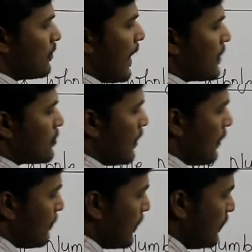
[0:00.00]
natural
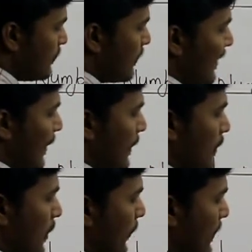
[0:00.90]
numbers
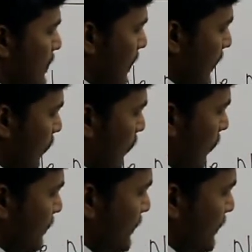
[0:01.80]
including 0.